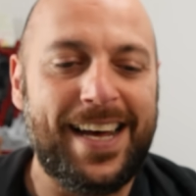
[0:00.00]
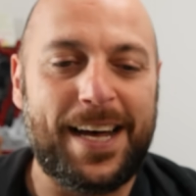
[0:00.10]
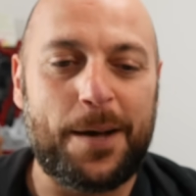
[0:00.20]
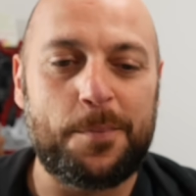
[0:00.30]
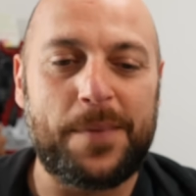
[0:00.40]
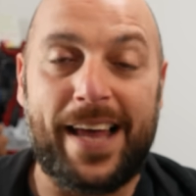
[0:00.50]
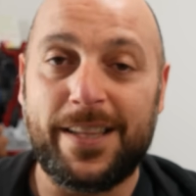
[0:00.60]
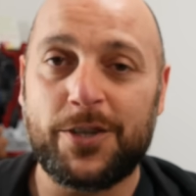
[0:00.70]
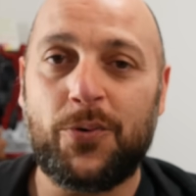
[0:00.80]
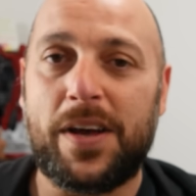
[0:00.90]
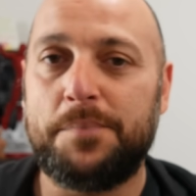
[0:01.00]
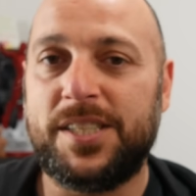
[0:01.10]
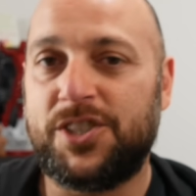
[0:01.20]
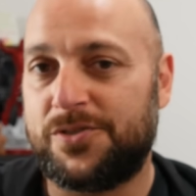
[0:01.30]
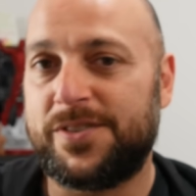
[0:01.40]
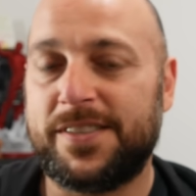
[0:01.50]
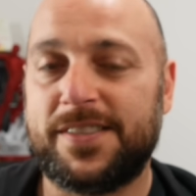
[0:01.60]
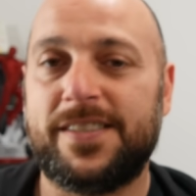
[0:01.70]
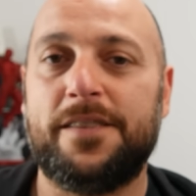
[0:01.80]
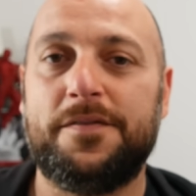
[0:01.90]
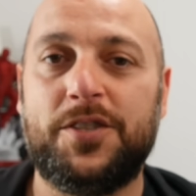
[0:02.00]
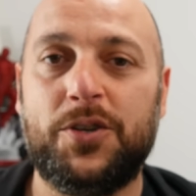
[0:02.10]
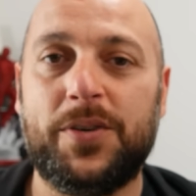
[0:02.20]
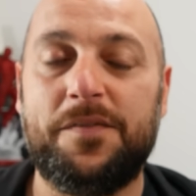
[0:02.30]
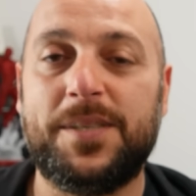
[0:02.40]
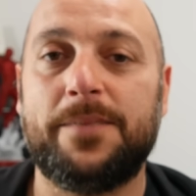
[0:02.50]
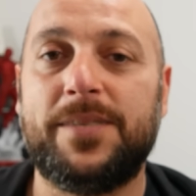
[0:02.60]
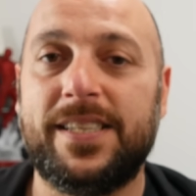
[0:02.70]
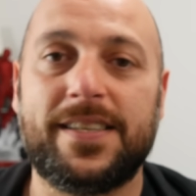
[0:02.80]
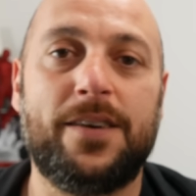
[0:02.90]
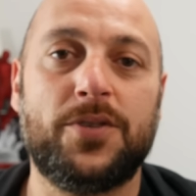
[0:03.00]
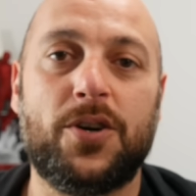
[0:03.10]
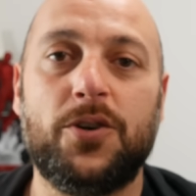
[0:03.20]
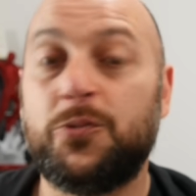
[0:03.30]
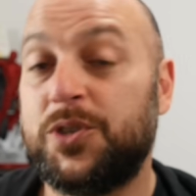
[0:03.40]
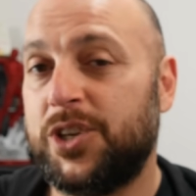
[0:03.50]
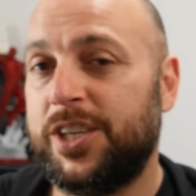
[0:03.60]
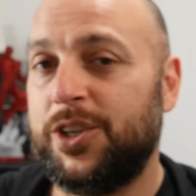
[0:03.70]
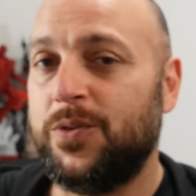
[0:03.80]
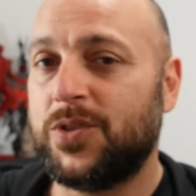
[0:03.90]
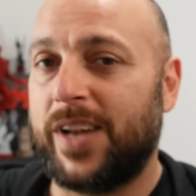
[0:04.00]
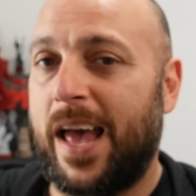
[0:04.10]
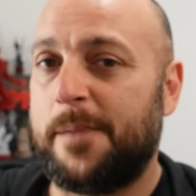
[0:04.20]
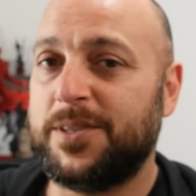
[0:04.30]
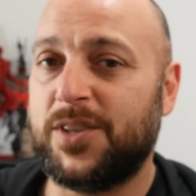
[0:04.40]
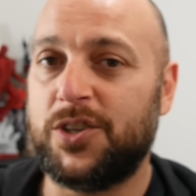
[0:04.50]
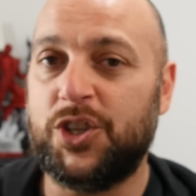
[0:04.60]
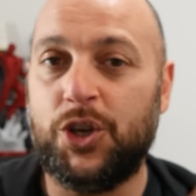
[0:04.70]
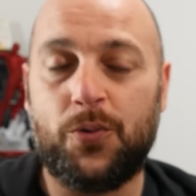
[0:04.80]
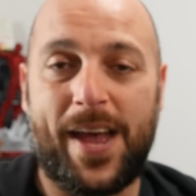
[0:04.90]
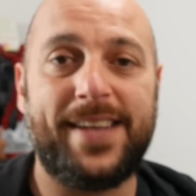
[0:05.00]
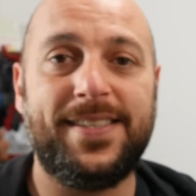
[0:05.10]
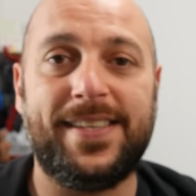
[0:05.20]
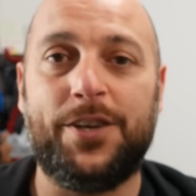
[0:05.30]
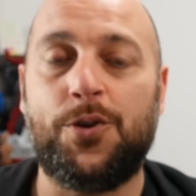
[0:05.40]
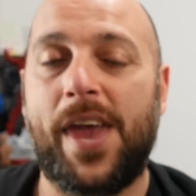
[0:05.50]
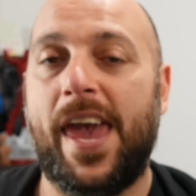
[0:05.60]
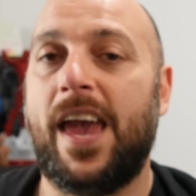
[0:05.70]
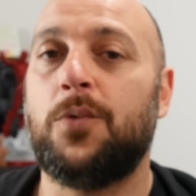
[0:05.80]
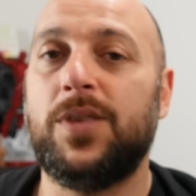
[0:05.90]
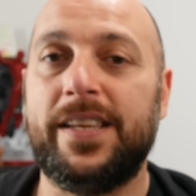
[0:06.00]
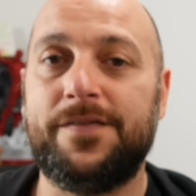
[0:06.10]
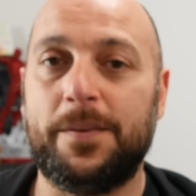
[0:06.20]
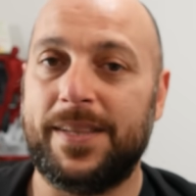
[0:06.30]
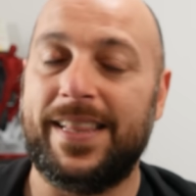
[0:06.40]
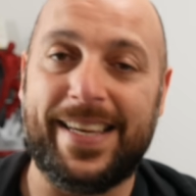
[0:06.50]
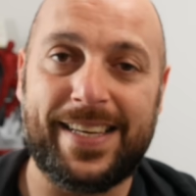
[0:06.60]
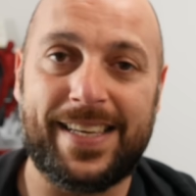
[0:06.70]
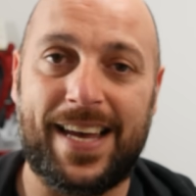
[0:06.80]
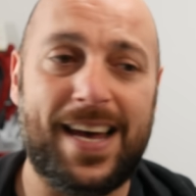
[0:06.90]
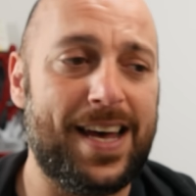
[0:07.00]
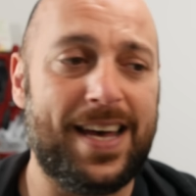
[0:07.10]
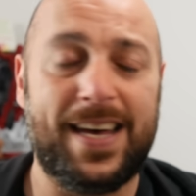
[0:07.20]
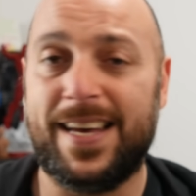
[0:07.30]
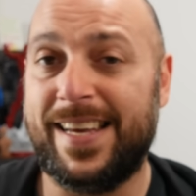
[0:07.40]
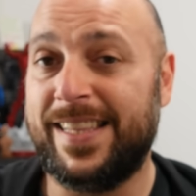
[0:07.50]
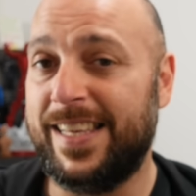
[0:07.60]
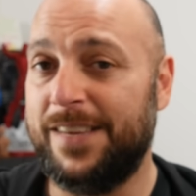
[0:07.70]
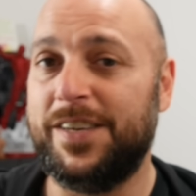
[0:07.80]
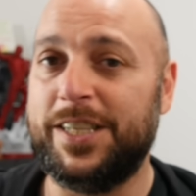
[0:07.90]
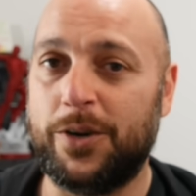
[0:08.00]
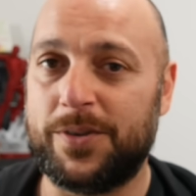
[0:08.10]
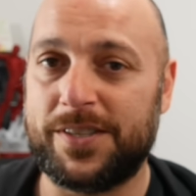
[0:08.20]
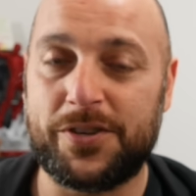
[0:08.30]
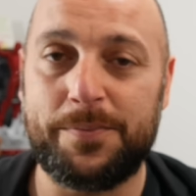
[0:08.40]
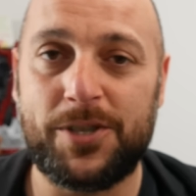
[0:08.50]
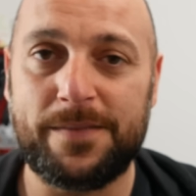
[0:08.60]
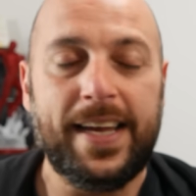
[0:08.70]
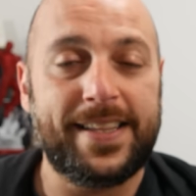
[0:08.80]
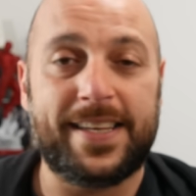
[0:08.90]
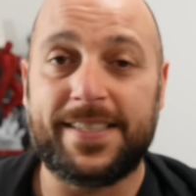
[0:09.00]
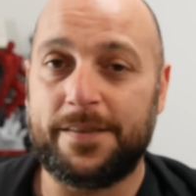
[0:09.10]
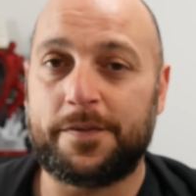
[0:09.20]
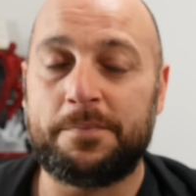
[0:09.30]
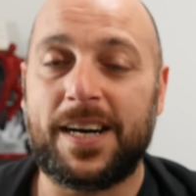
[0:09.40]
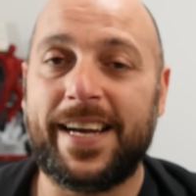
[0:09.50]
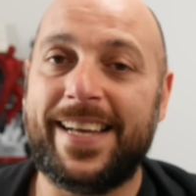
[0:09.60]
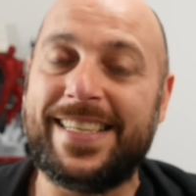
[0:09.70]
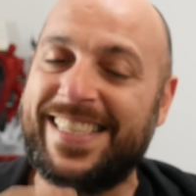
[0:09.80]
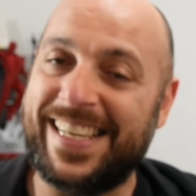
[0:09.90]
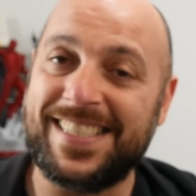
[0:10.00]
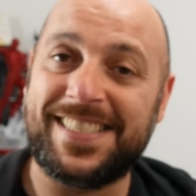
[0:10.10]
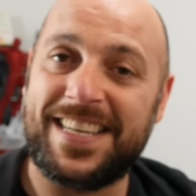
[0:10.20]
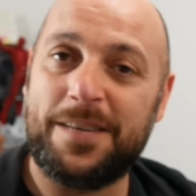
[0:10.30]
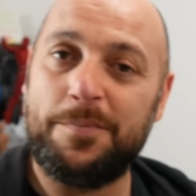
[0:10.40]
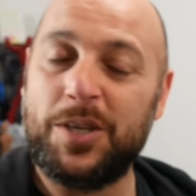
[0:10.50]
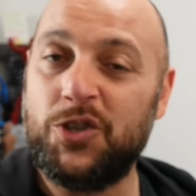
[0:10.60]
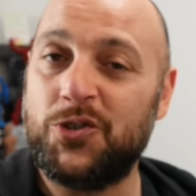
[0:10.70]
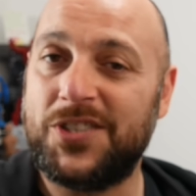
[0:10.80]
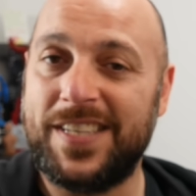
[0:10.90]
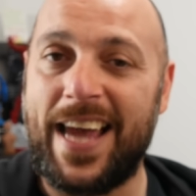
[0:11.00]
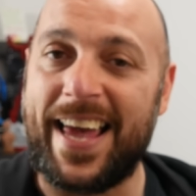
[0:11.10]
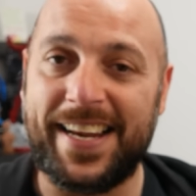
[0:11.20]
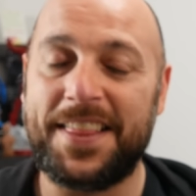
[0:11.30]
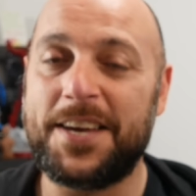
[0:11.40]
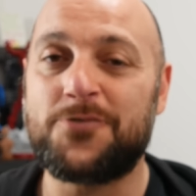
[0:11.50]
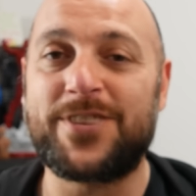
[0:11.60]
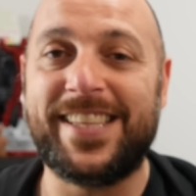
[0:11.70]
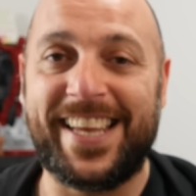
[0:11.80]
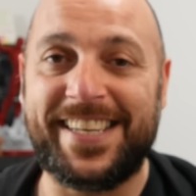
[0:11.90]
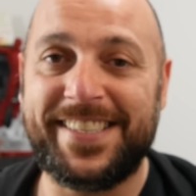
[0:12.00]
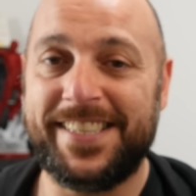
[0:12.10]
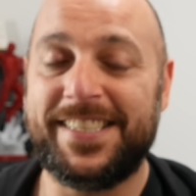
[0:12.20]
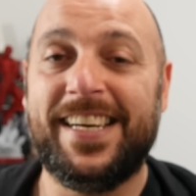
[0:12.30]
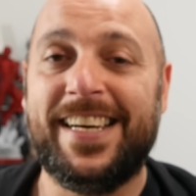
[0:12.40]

Um, Elegoo have been generous enough to give me some discount codes, which you can use on Amazon, U S and U K. I will leave them in the link uh, in the video description. That is it from my end. Next time you'll see anything related